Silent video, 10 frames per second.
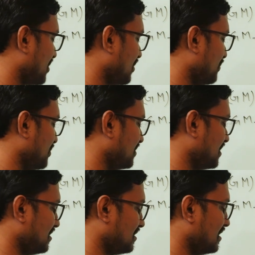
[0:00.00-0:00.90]
compute
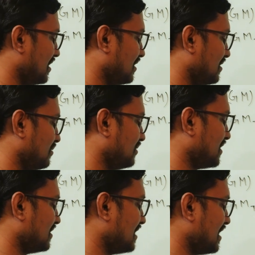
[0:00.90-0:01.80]
this, then we
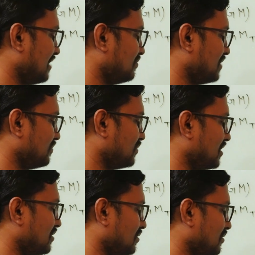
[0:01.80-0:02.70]
can write
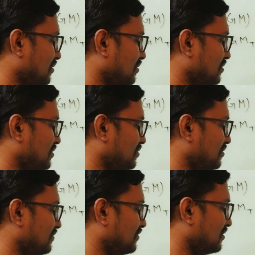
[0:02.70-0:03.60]

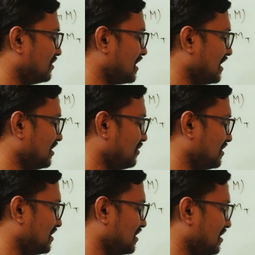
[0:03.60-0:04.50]
1.0249
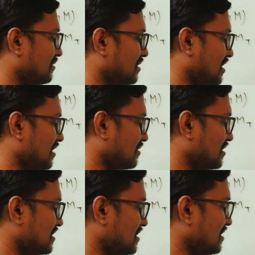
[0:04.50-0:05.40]
using our
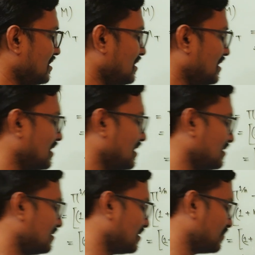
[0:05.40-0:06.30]
calculator,
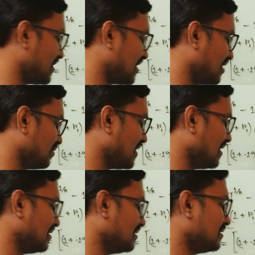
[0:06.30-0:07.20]
and subtracting
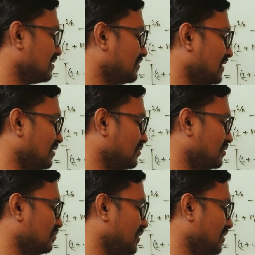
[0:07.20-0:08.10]
1, the value
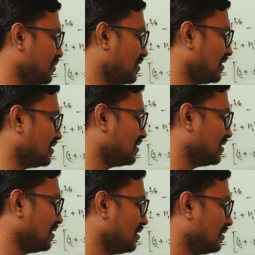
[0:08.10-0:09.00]
should be
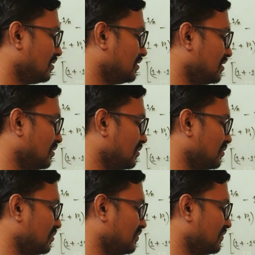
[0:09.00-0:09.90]

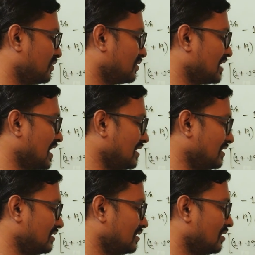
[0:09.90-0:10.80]

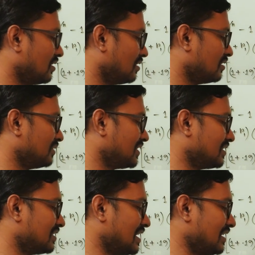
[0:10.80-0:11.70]
0.0249, or we can
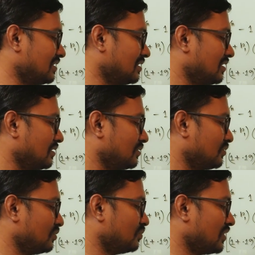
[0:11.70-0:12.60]
write
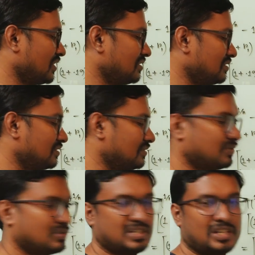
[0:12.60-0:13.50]

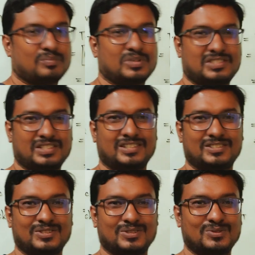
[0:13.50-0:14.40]
2.49%.
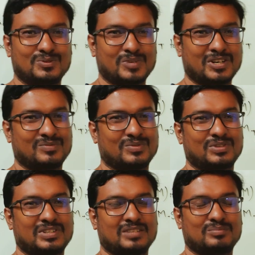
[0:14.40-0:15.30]
So
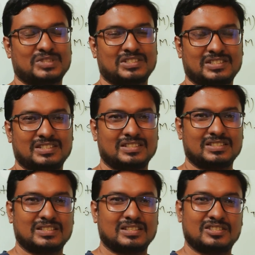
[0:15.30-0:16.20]
2.49%
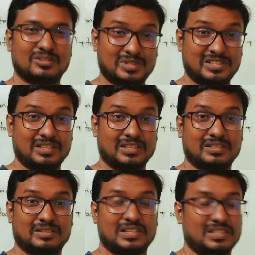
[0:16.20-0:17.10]
is the
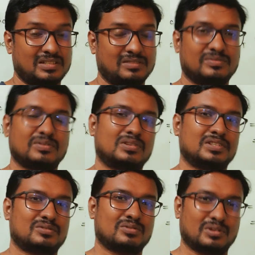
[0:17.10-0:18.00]
geometric return for
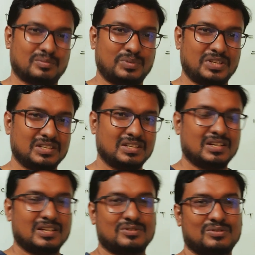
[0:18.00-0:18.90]
stock B.
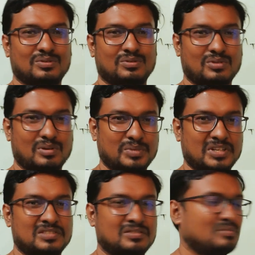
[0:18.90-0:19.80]
So
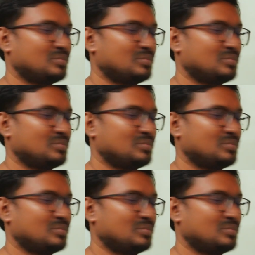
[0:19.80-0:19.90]
comparison